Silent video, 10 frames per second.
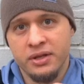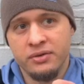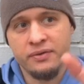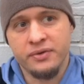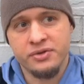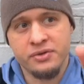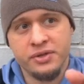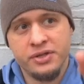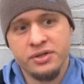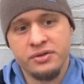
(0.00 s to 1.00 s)
You do it for two
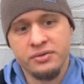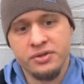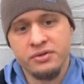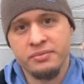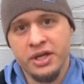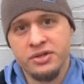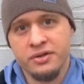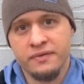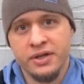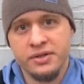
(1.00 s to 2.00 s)
weeks. You do two major
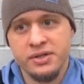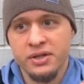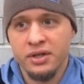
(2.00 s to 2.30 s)
events.